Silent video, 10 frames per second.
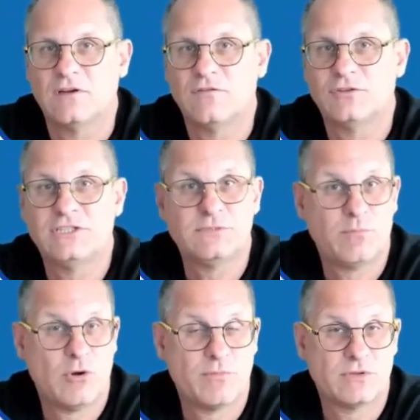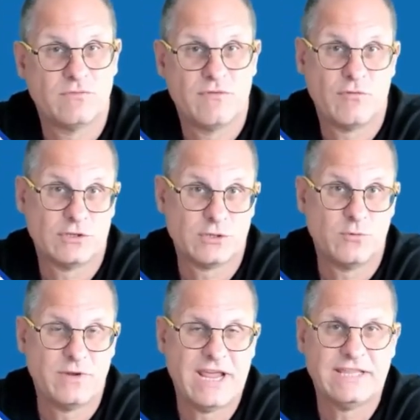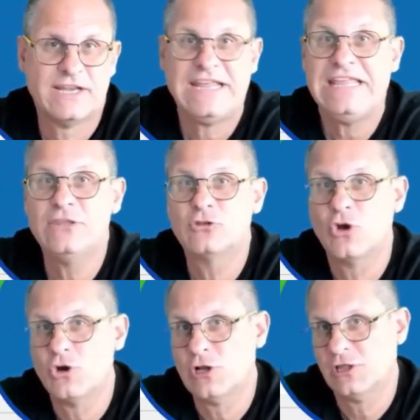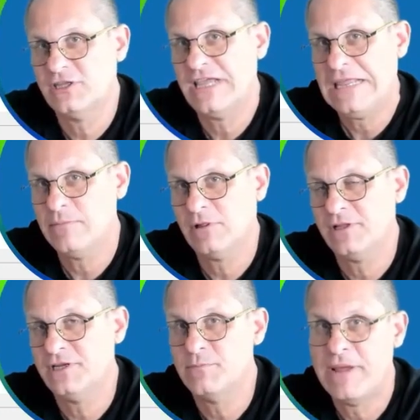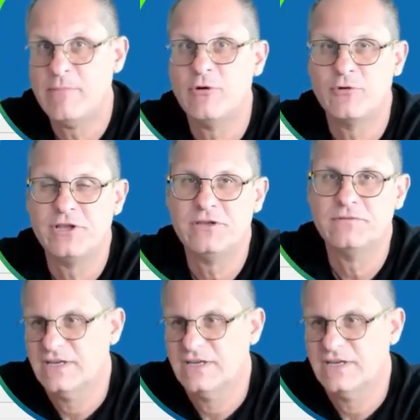For this purpose, we first create an internal table in the memory.